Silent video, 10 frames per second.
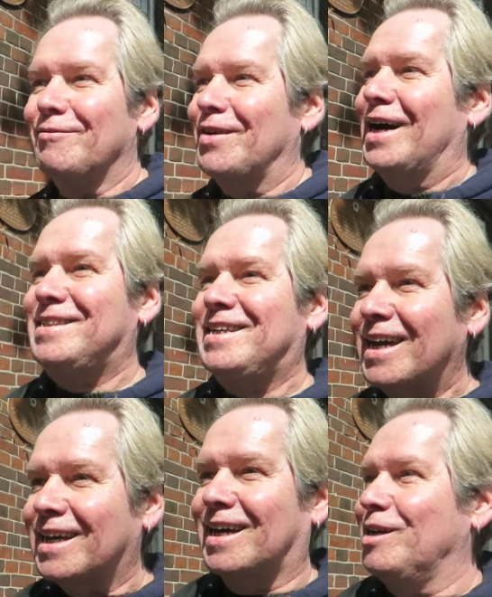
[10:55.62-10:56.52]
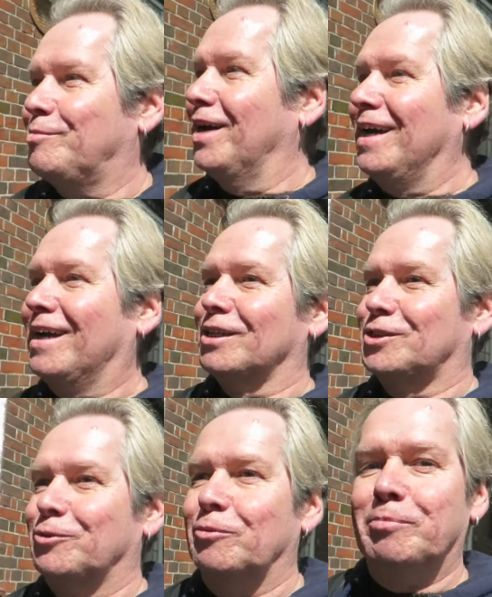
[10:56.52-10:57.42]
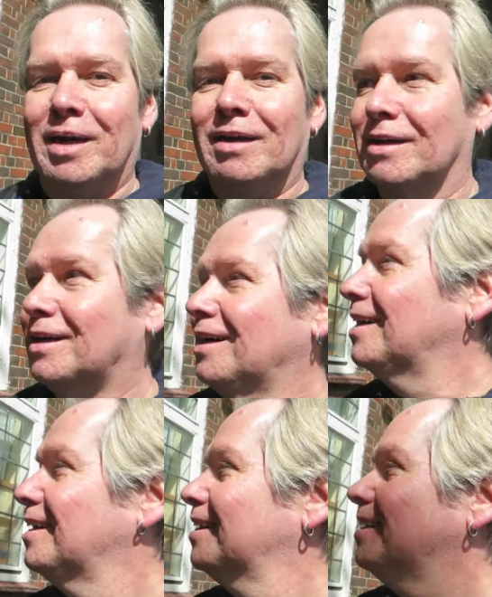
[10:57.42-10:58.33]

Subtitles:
love that, a deer keeper in Carshalton Park.